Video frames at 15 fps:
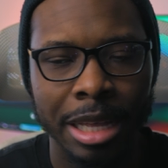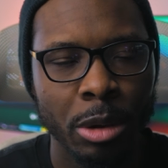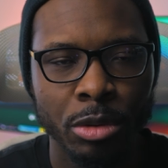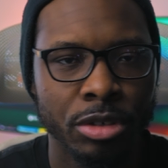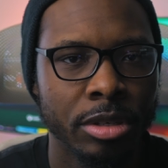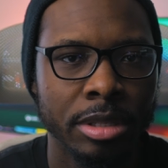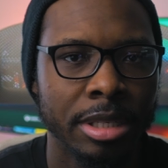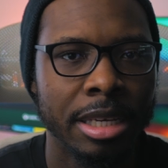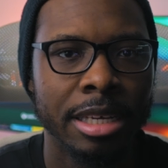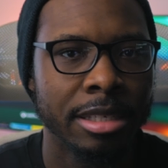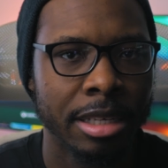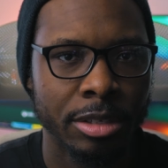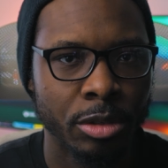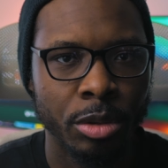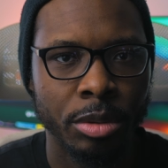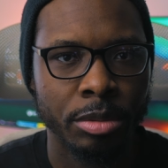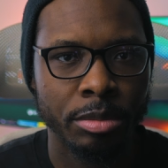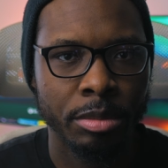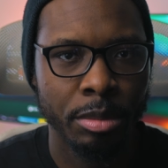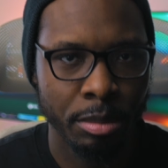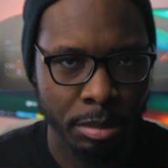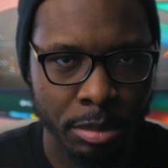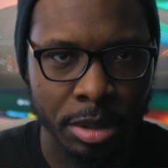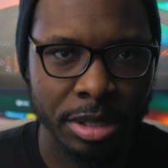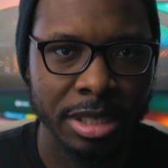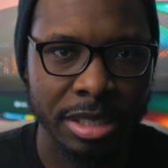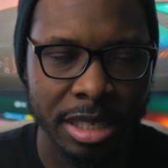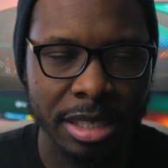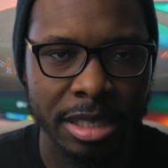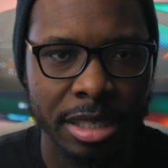that was not the case at all, pun
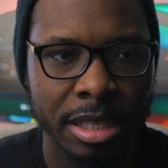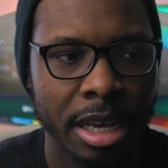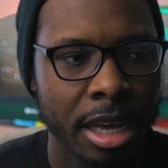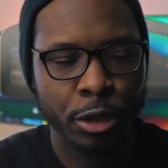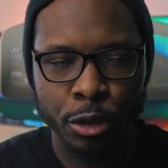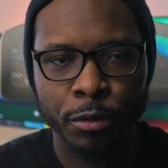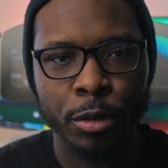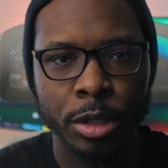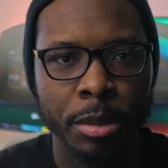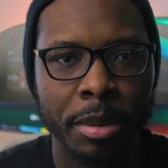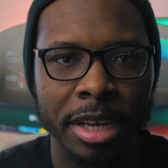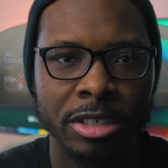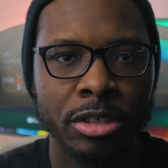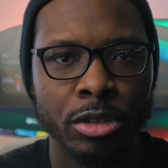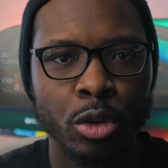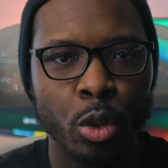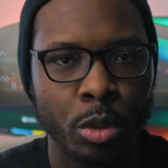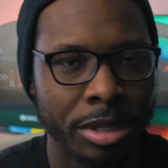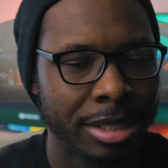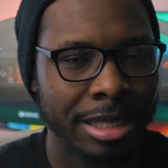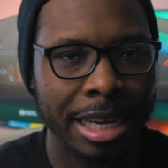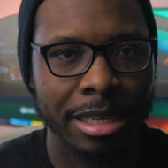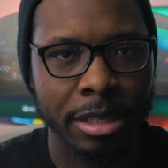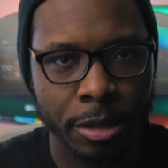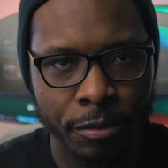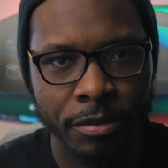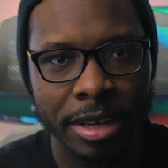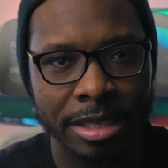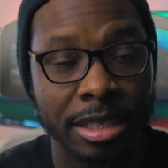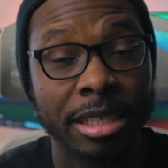intended. First of all, the batteries always died out
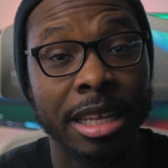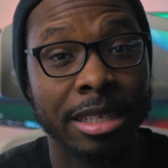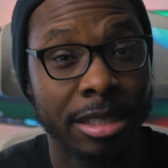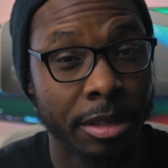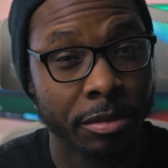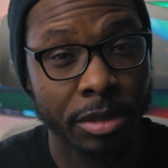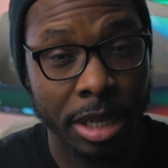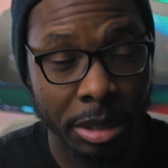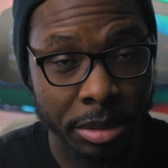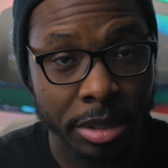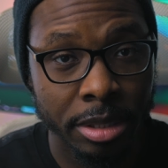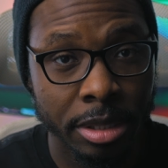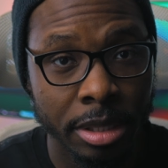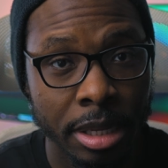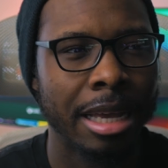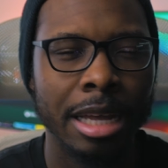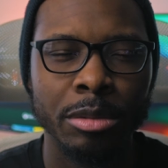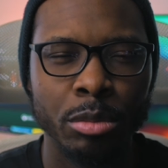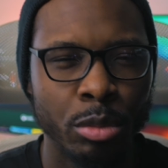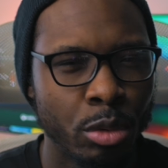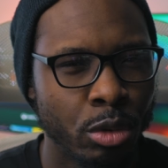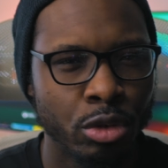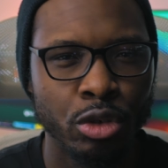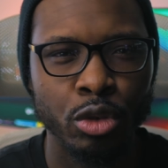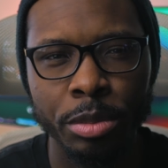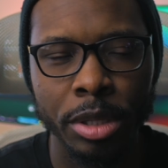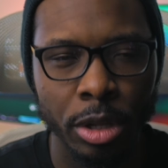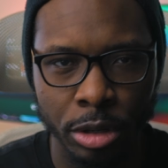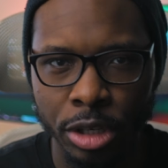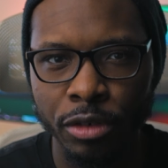faster than 7 hours. Like at most, you'd
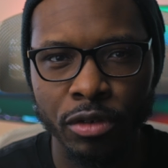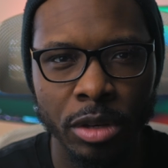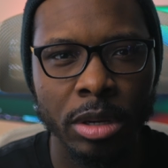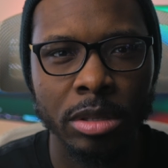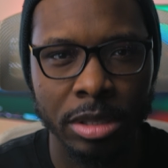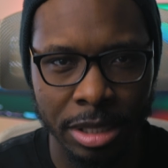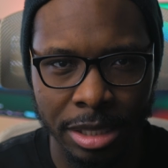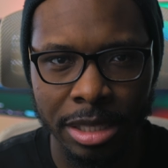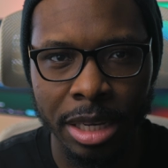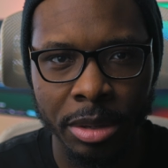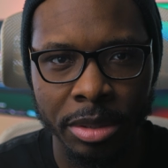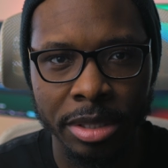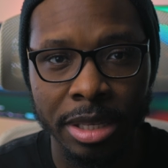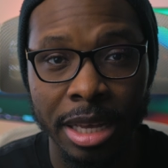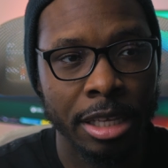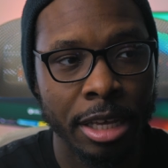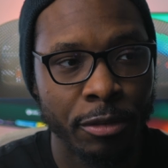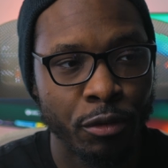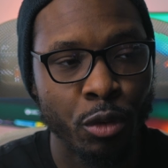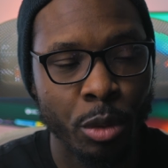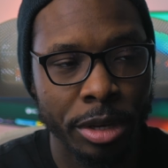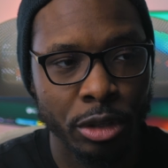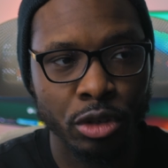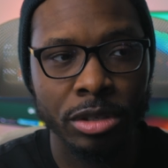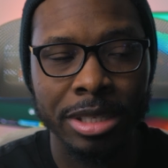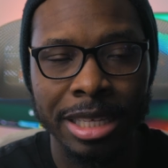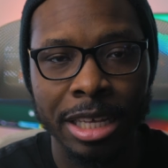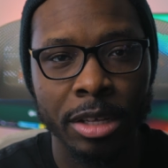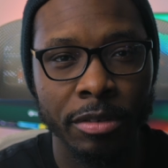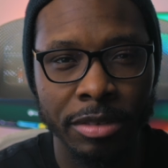be lucky if you got 6 hours. And if you were
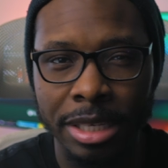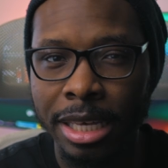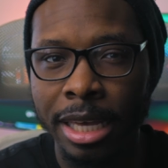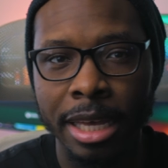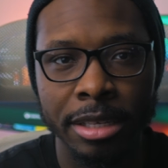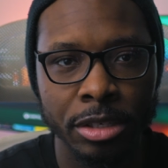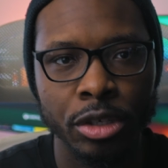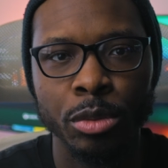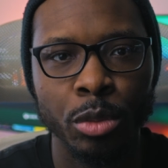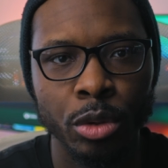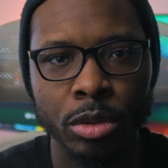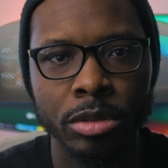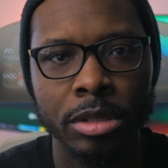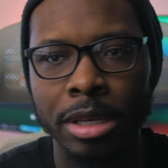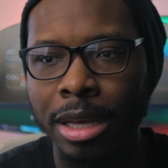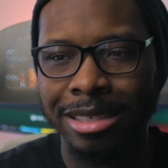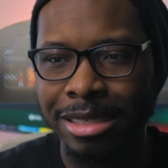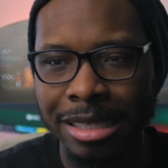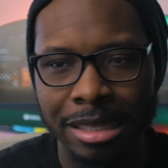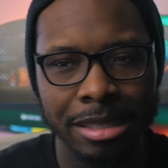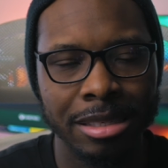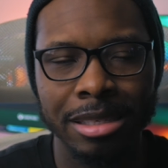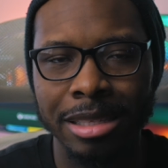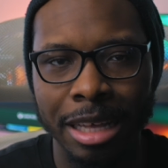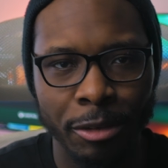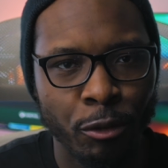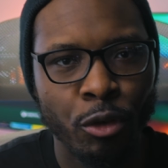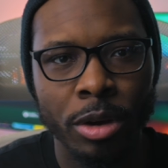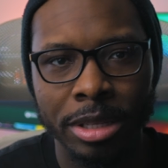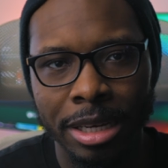using any of the ANC modes, that's easy like
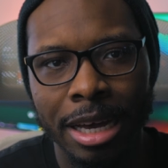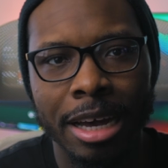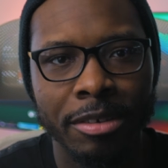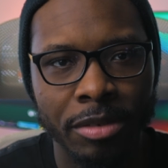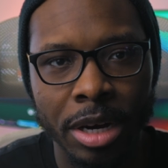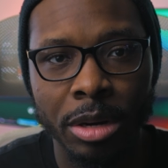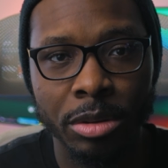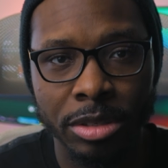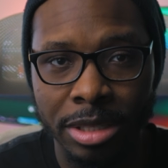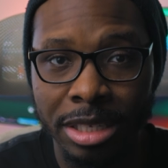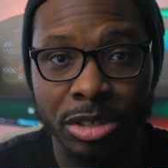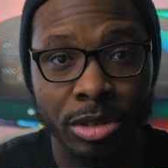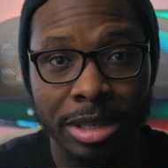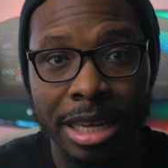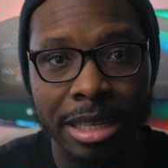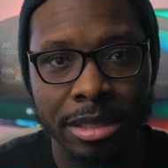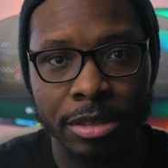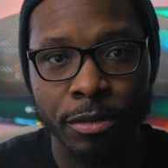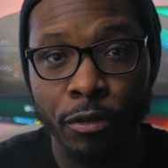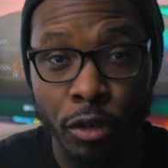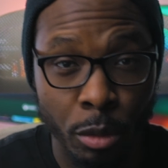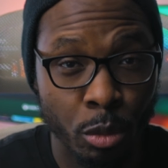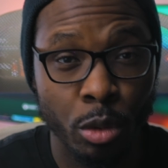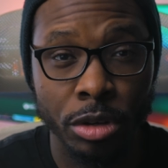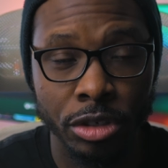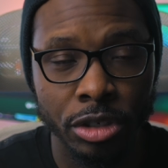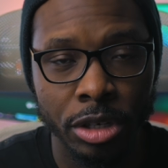4.5 hours that you're getting from one